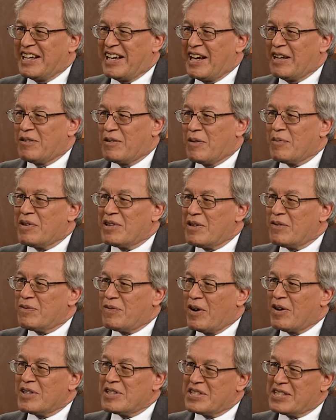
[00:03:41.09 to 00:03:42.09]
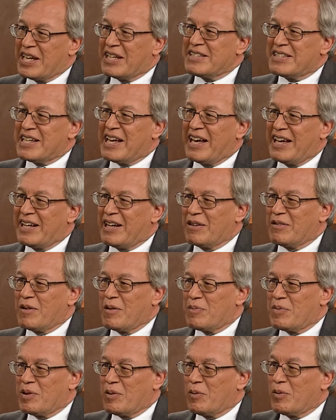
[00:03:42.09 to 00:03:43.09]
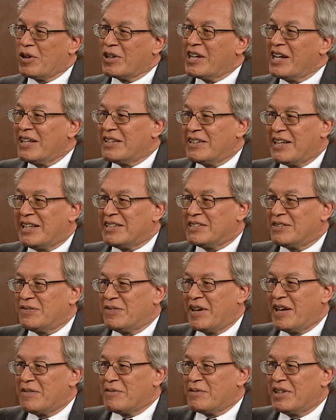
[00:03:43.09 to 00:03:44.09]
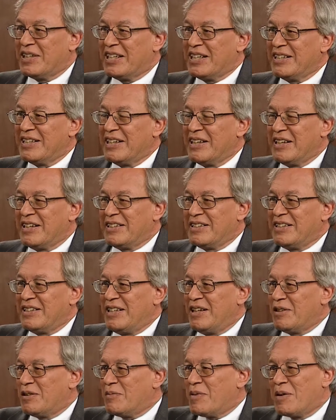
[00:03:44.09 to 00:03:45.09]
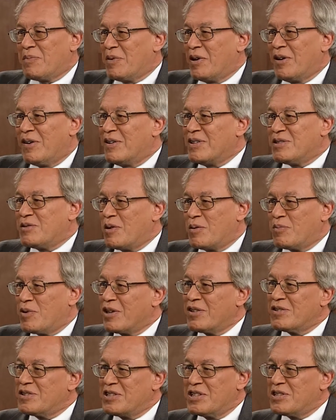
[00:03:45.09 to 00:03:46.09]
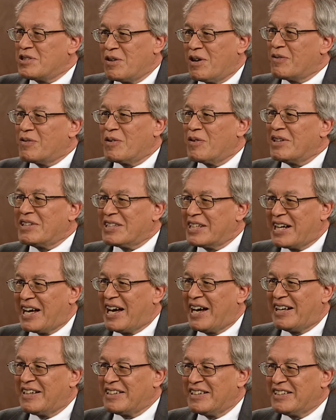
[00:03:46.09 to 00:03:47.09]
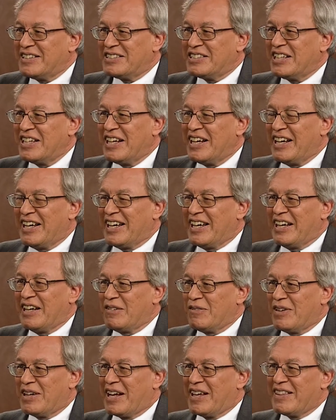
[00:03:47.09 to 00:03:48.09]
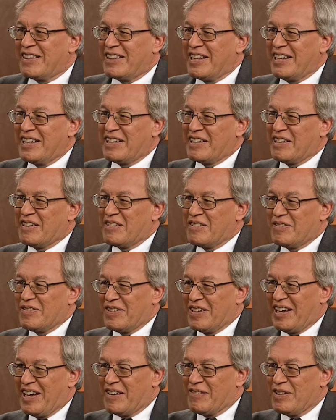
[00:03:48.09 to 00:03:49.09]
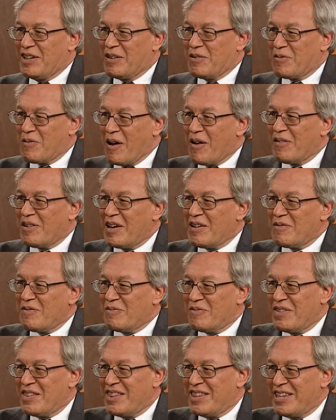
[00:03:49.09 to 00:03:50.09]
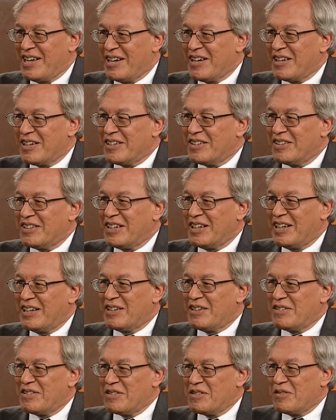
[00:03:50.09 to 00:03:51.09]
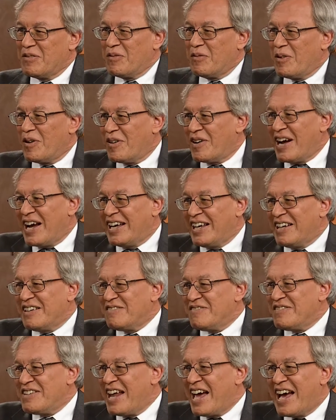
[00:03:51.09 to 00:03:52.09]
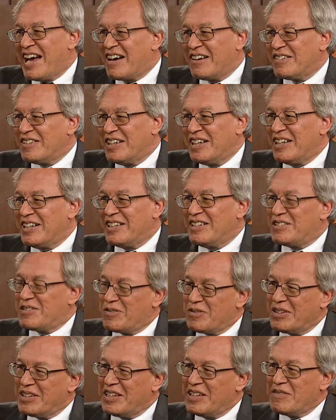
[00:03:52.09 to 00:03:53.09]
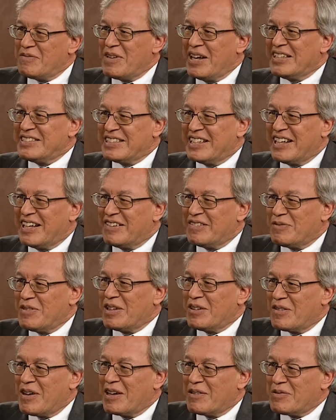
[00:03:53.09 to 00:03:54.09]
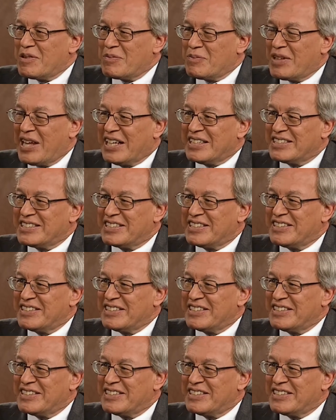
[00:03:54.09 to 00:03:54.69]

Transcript: I grew up on the far South Side. I grew up in a working class family. Neither my parents nor brother, sister ever went to college. And when I think of having grown up there and where I am now, it's really amazing. I've been incredibly blessed.